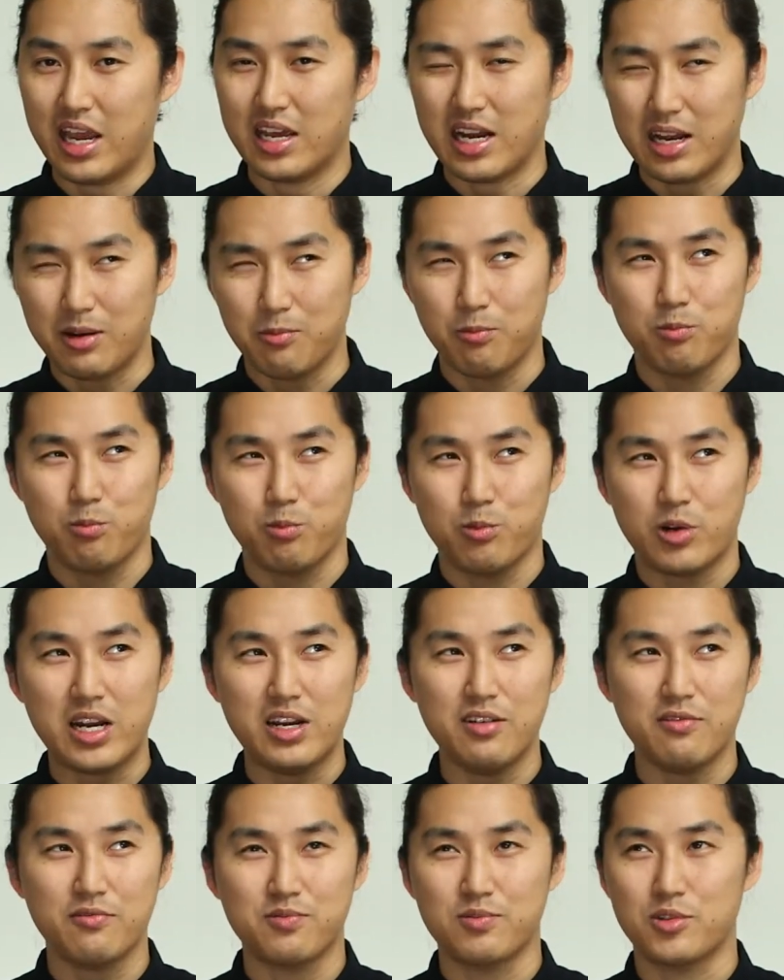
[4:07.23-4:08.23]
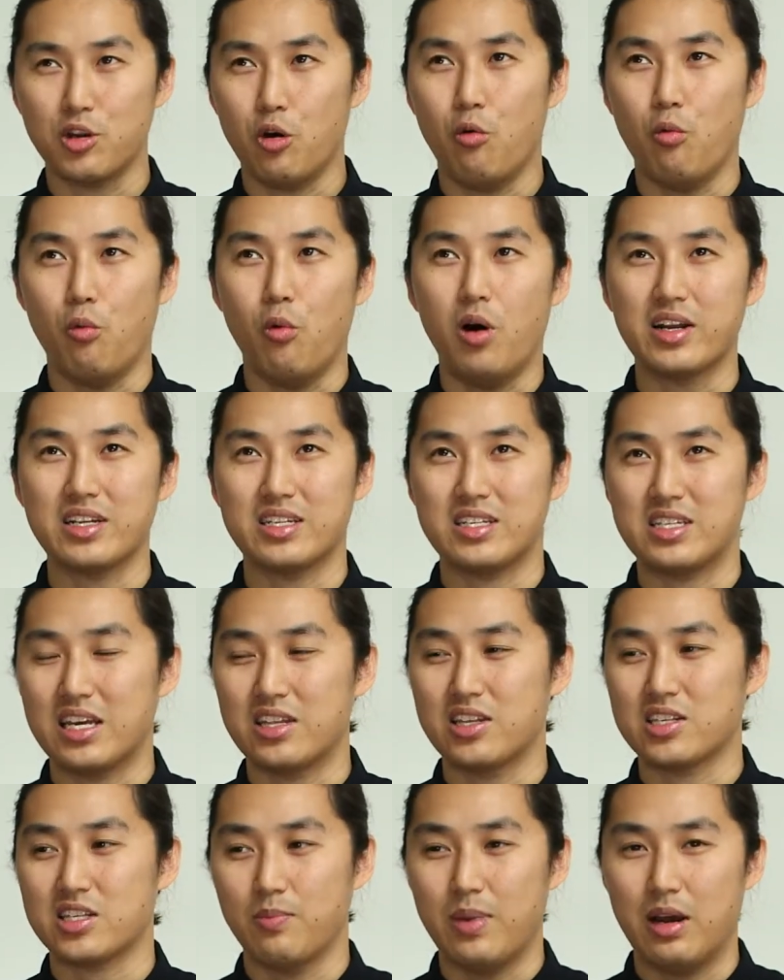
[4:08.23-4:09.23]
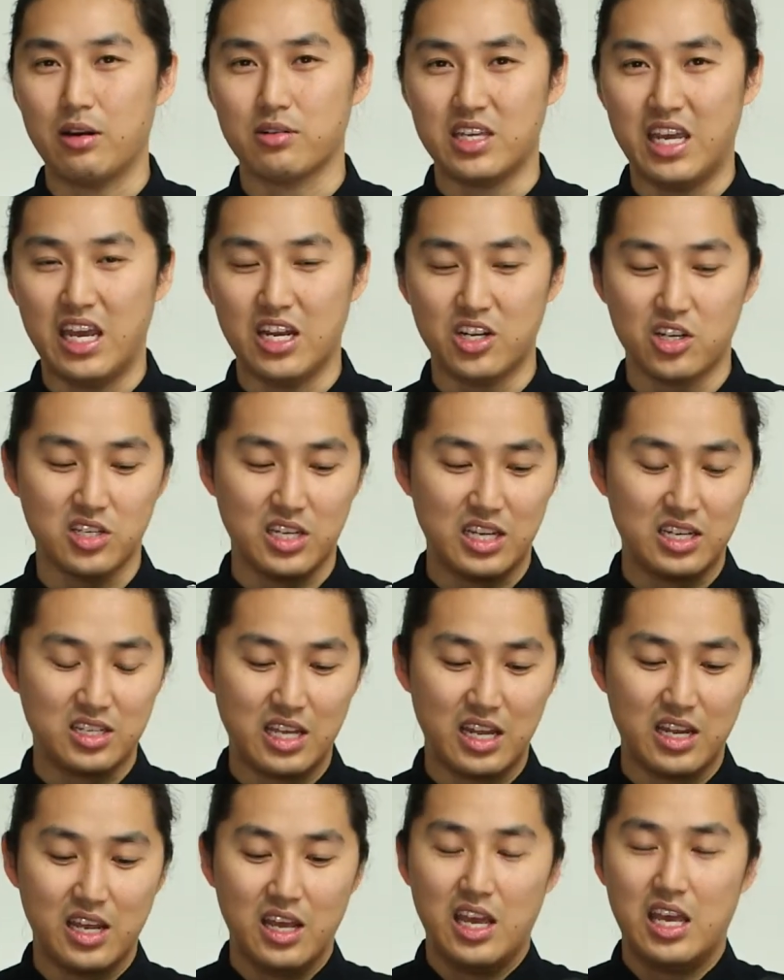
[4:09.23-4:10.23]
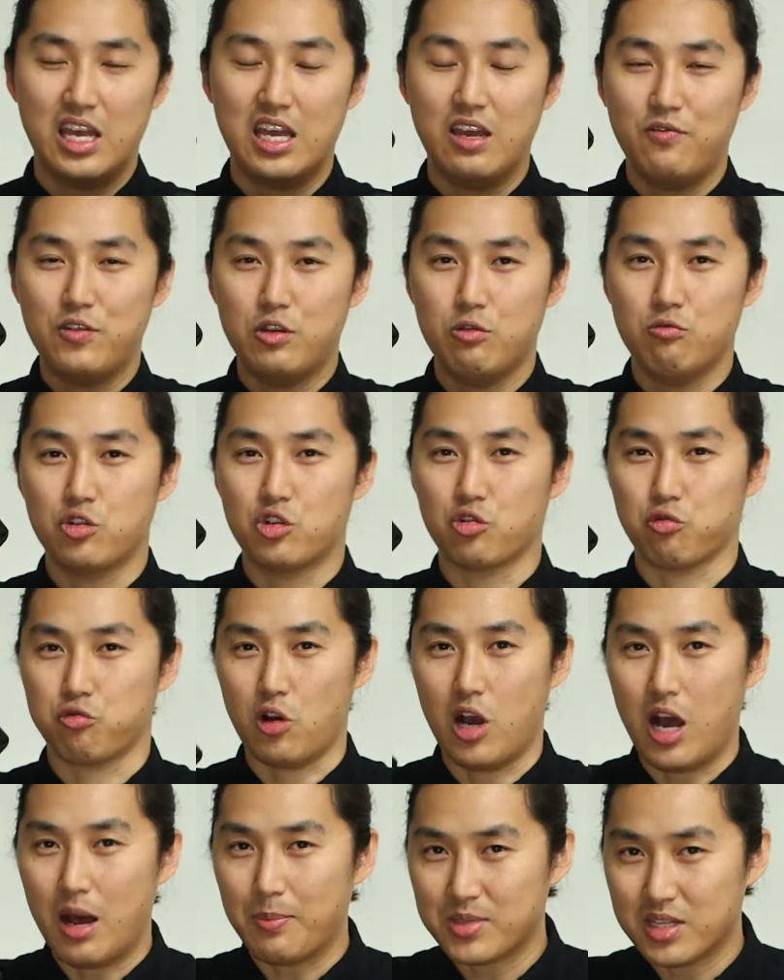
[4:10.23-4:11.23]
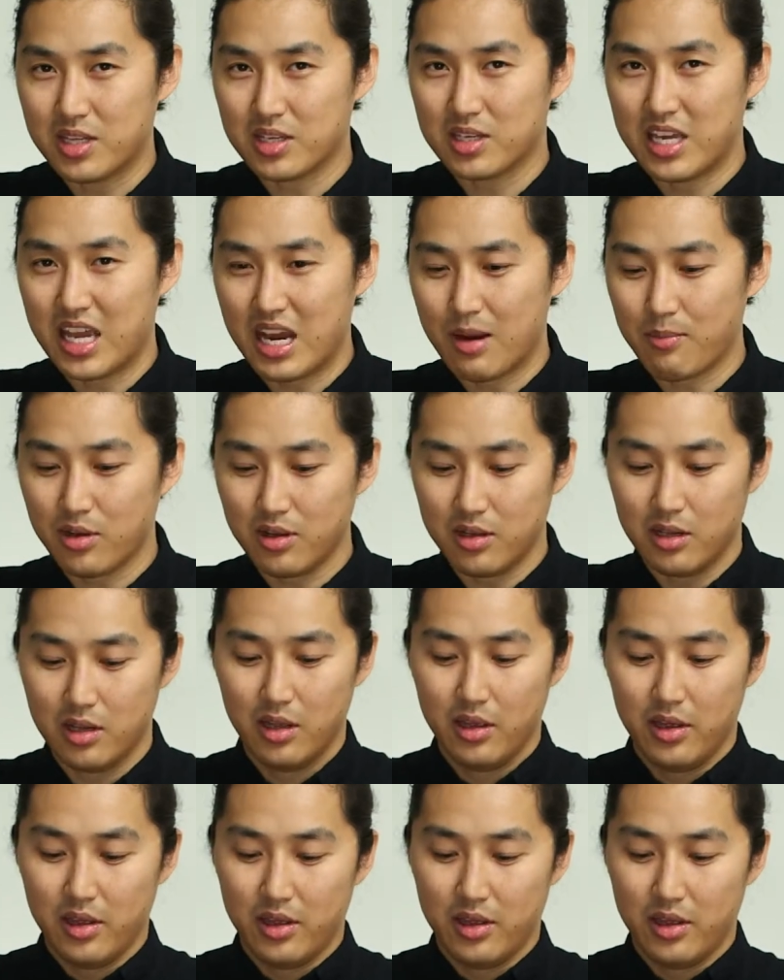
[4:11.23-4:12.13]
and I kind of don't want to say this about cages, is that if you dropped the camera,